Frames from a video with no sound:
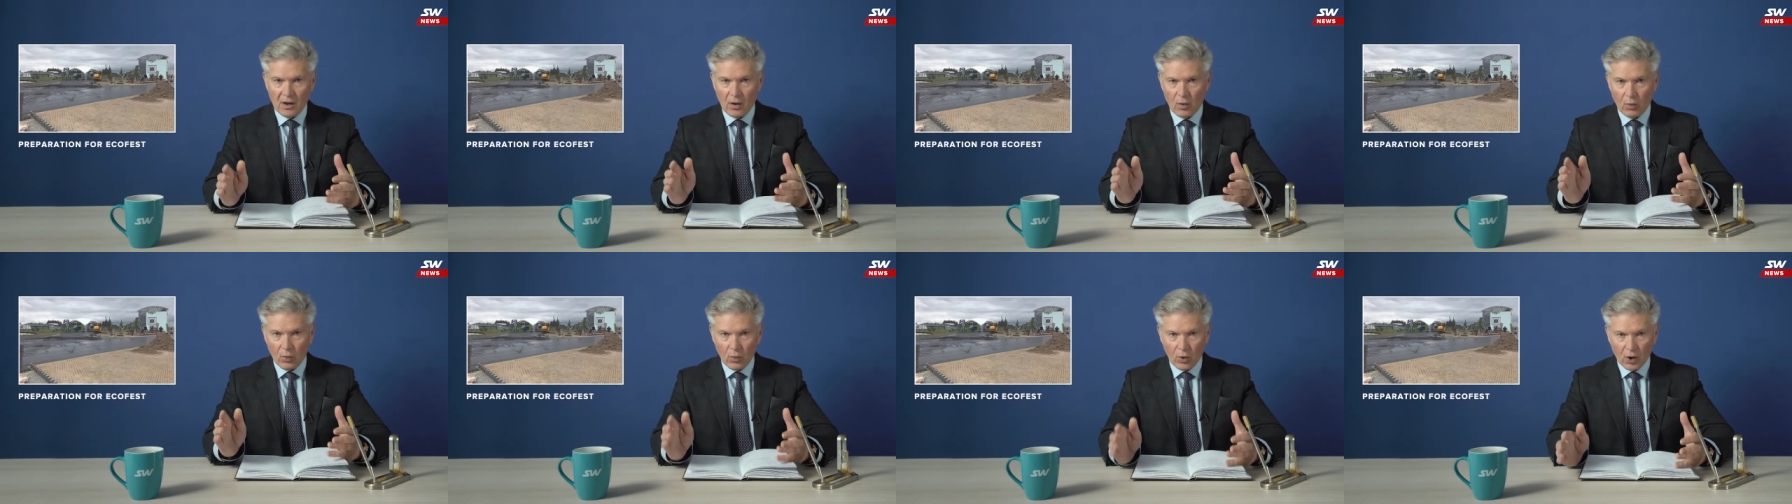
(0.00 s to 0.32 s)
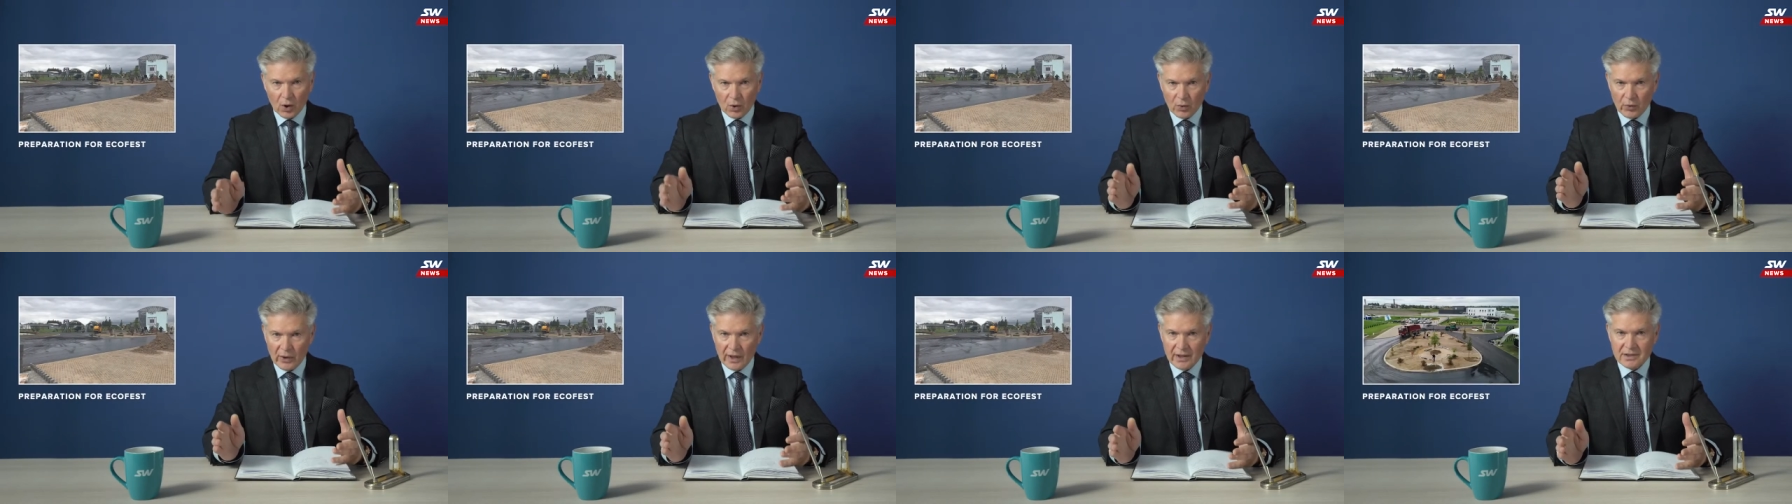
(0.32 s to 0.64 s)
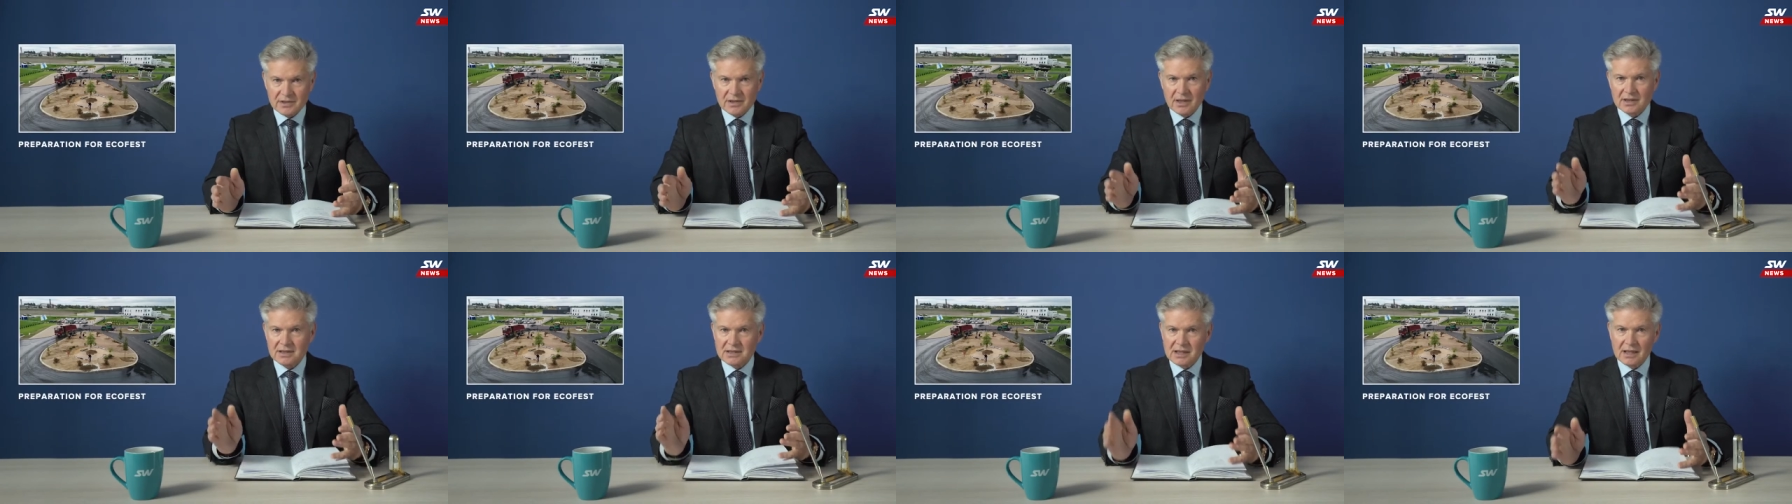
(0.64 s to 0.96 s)

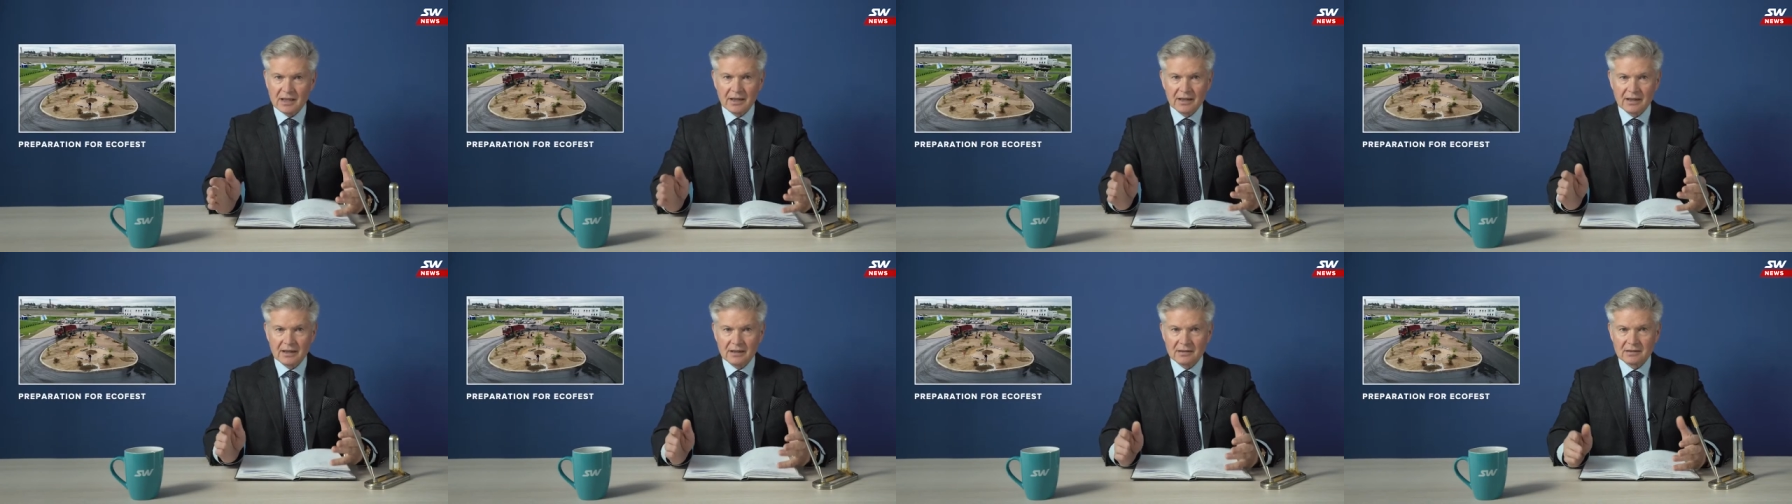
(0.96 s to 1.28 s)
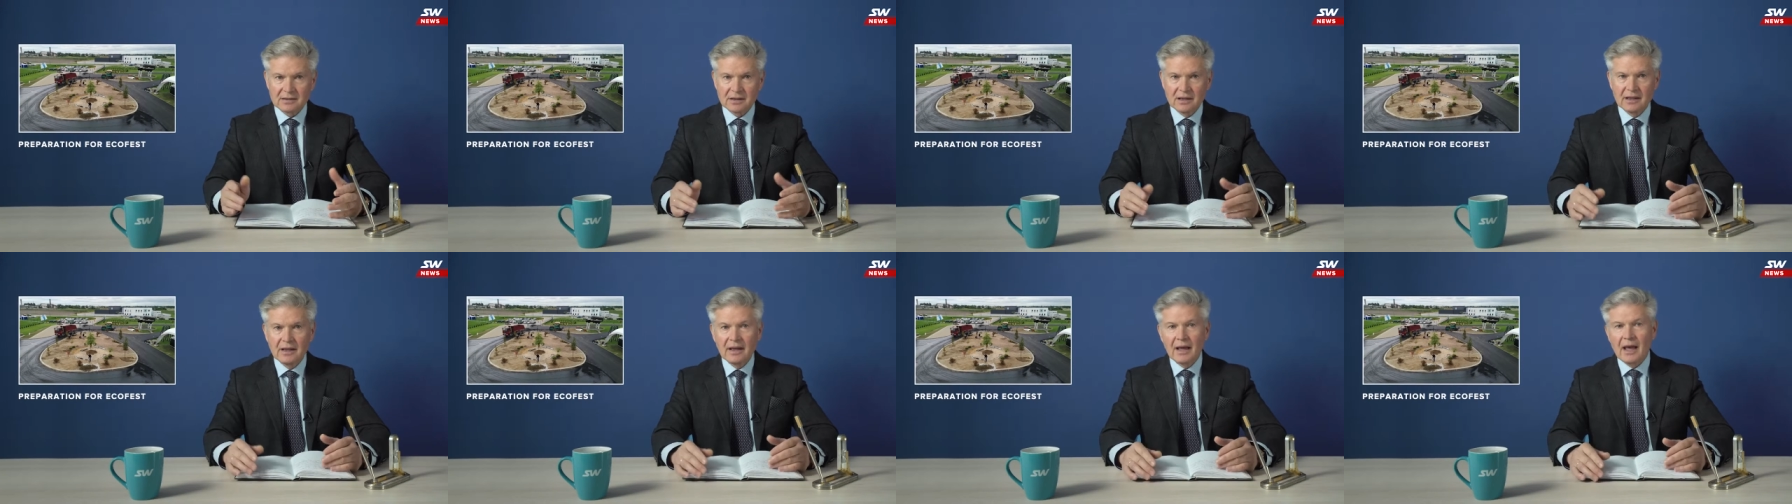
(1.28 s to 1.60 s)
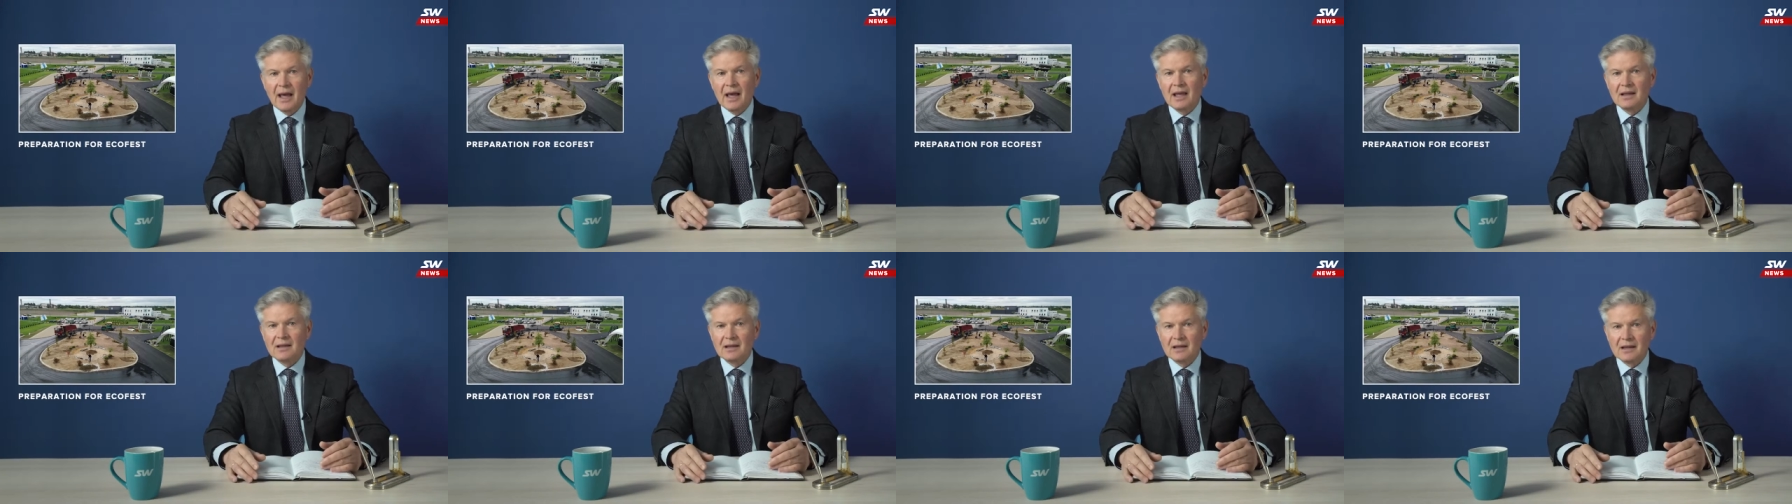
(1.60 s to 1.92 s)
walkways are tiled,
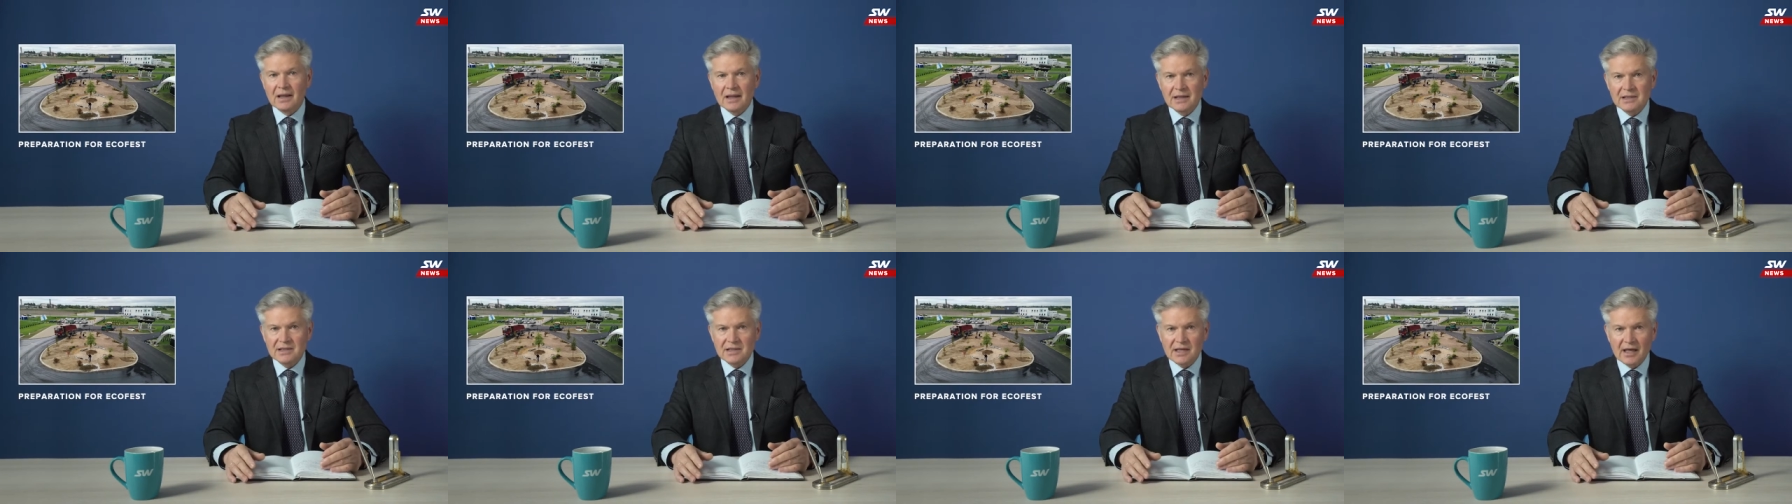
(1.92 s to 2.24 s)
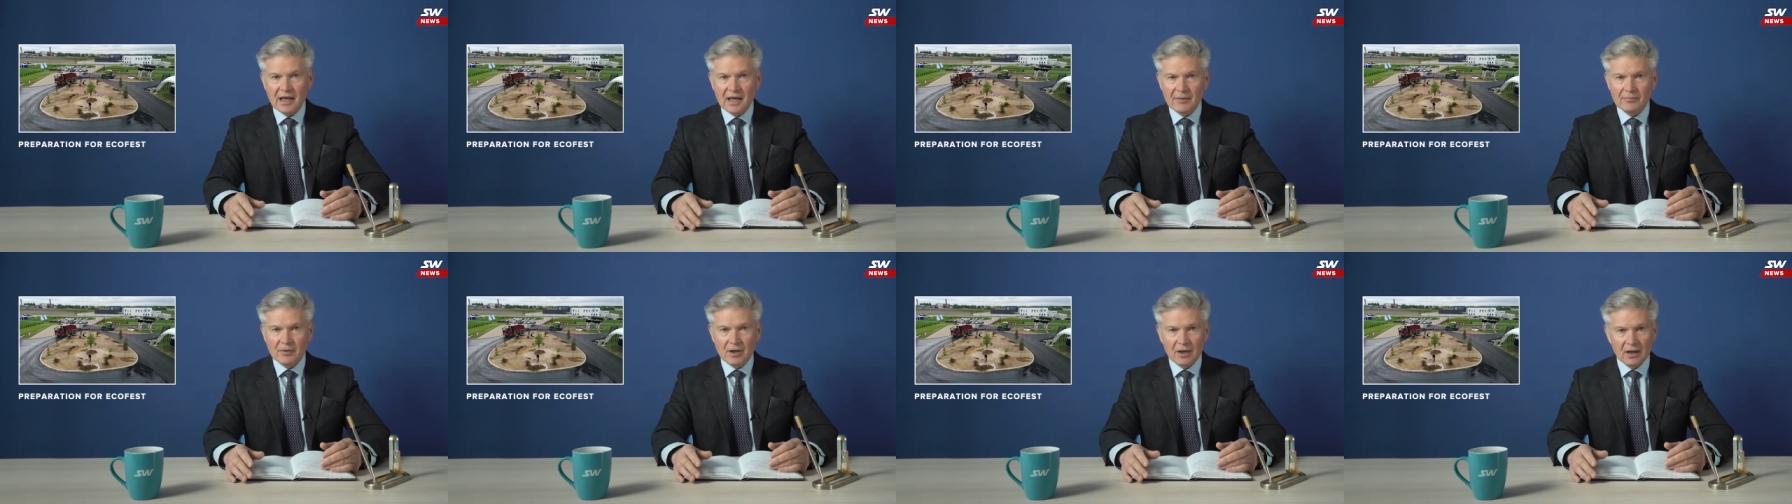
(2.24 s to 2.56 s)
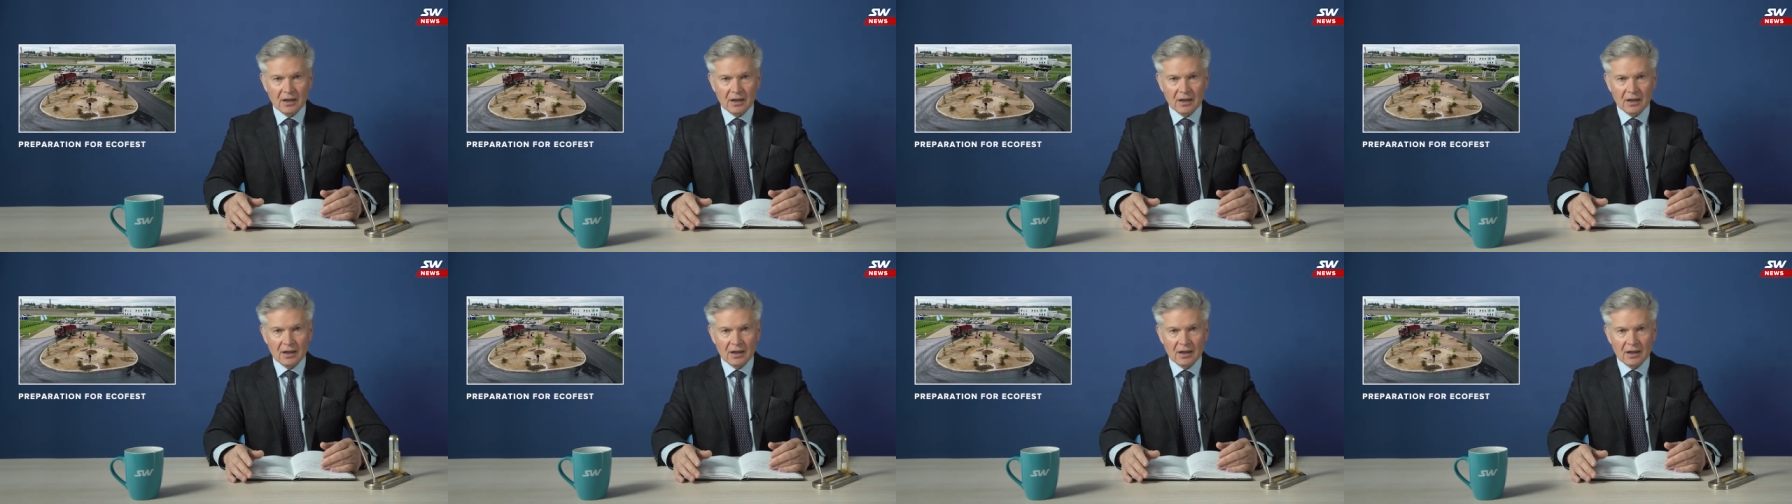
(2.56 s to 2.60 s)
and landscape